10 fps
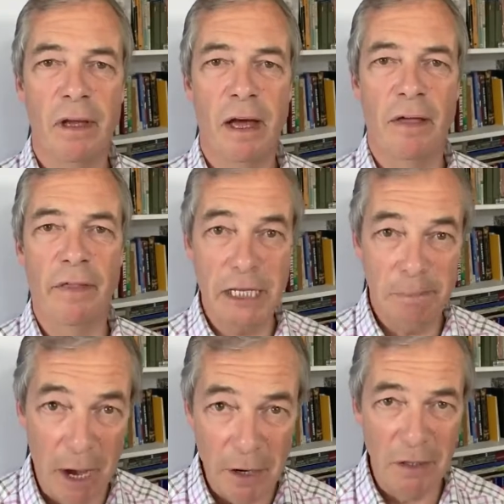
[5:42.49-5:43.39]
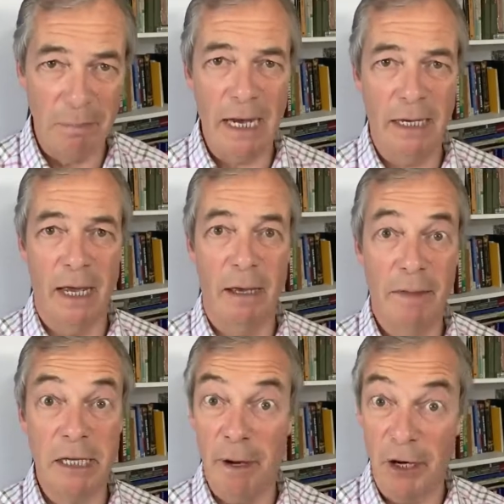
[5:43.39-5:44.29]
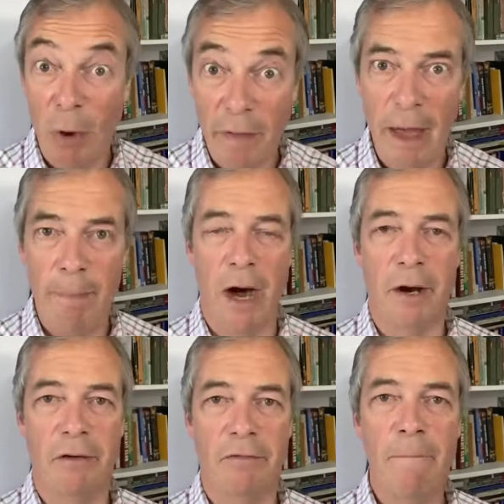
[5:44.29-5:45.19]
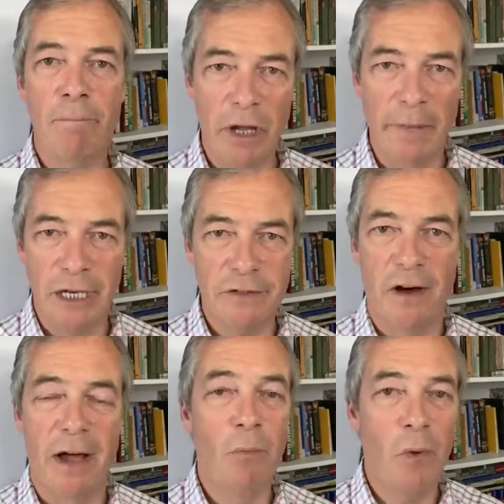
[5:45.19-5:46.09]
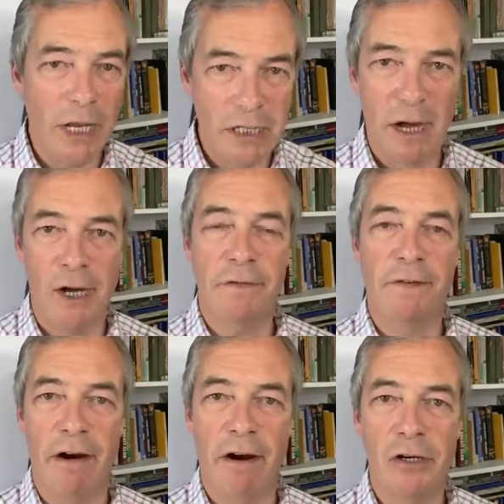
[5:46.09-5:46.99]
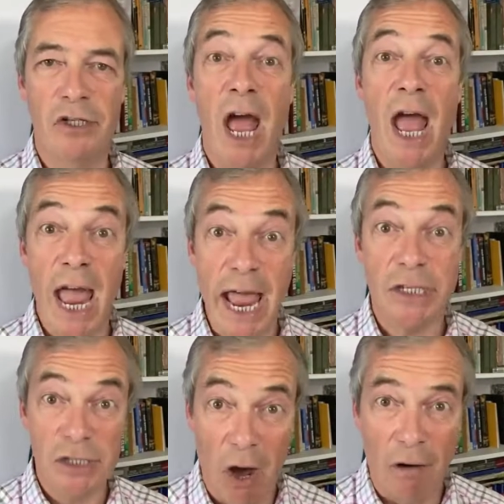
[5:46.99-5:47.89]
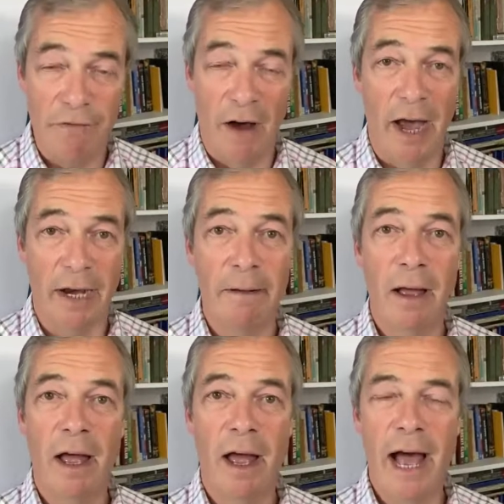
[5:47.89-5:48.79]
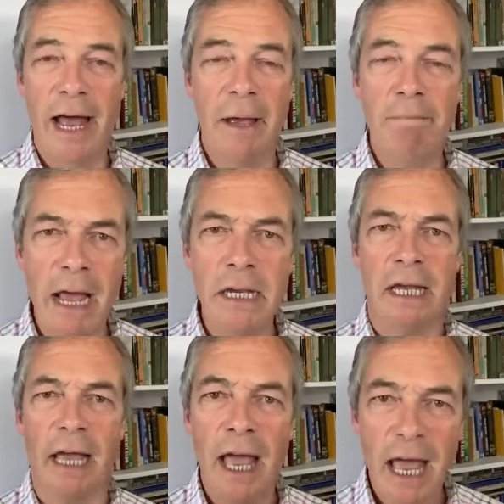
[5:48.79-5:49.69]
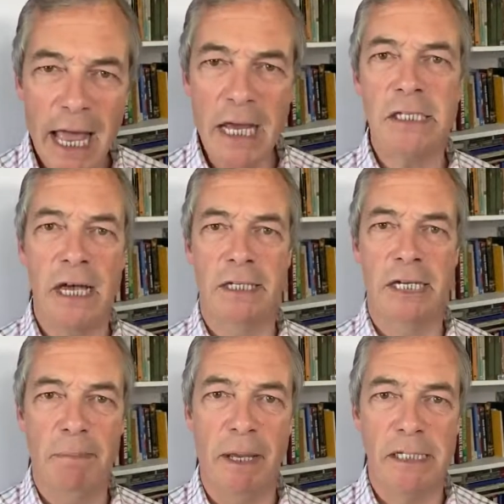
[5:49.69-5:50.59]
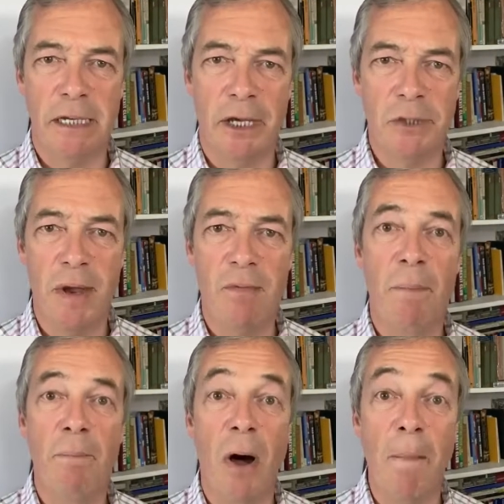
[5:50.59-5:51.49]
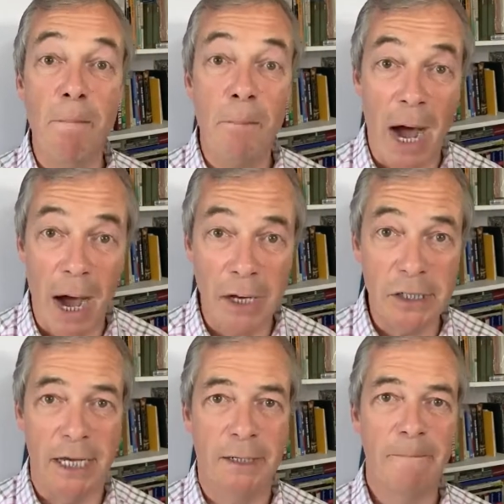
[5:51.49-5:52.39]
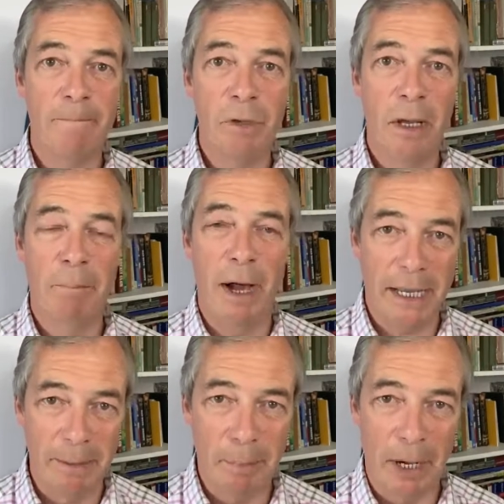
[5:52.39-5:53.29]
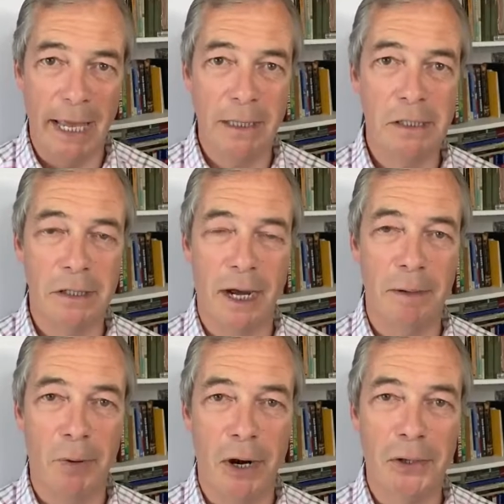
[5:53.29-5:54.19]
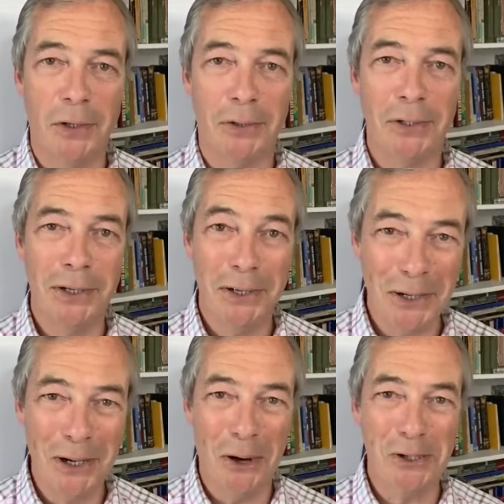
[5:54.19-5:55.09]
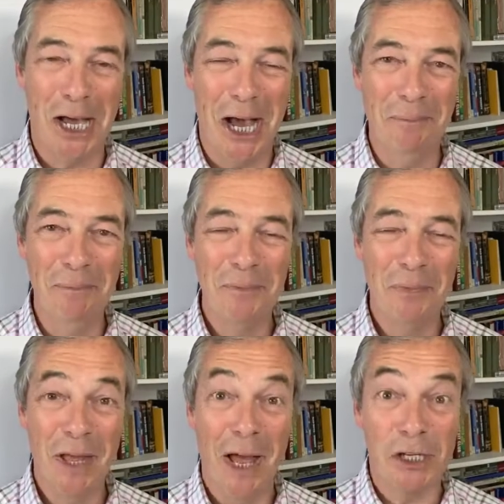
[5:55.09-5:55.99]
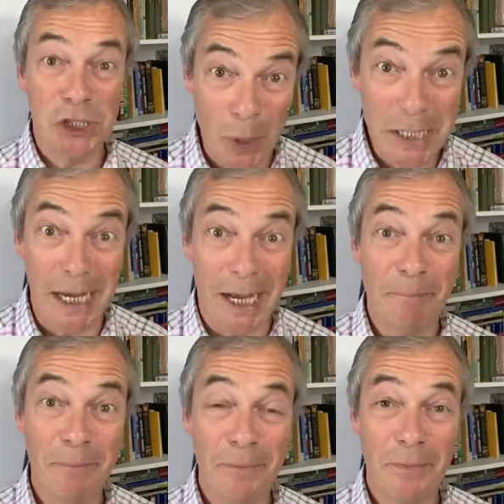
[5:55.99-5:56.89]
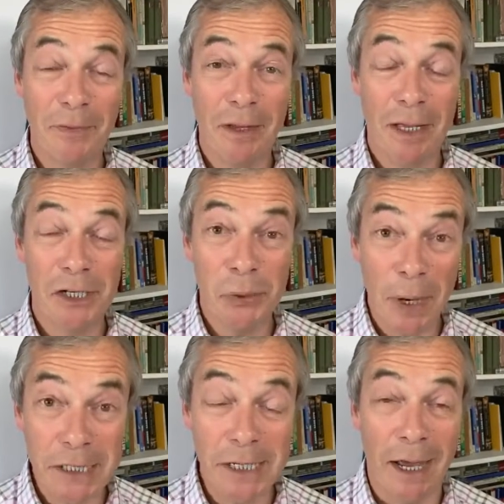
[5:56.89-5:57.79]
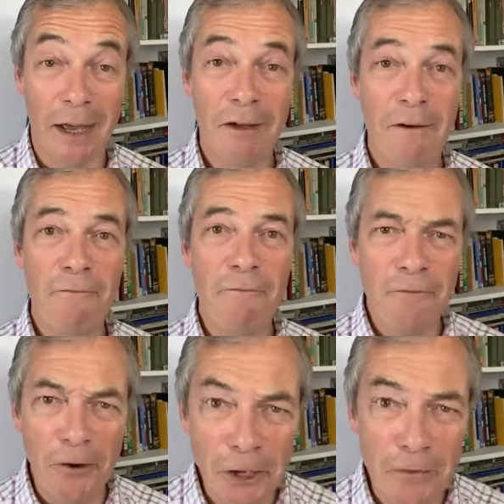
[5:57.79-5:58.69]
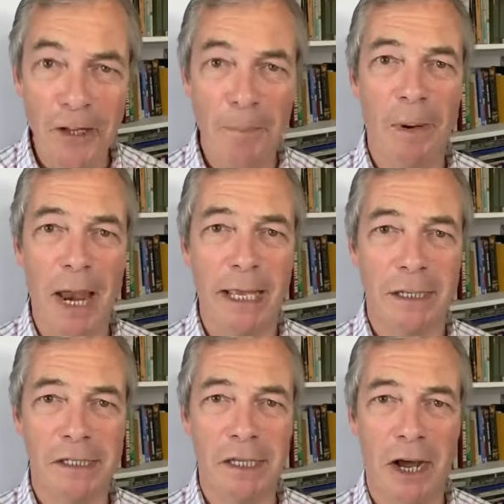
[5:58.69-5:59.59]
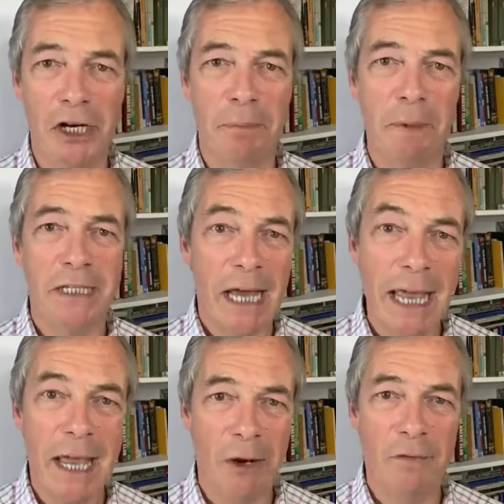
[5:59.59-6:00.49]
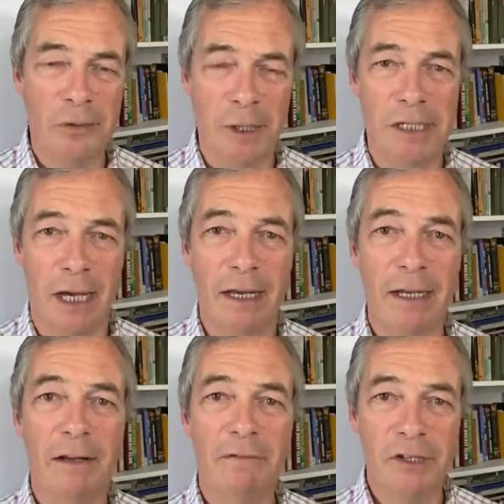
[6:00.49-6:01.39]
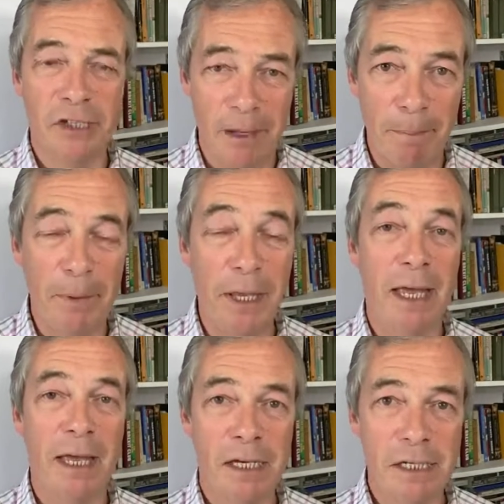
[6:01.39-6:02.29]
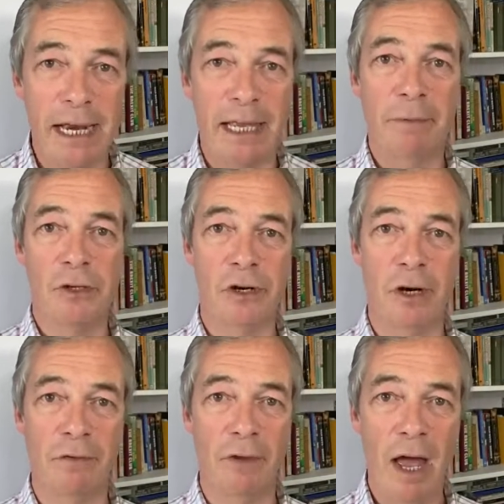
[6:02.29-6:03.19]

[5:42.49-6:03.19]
That's part of the media. That's part of what they're part of. And that's fine. What is Nigel Farage? It's not fine. And amazing. East Sussex police last week were bombarded by complaints that I'd broken lockdown. Twitter, full of complaints that I should be taken off Twitter for simply telling the truth.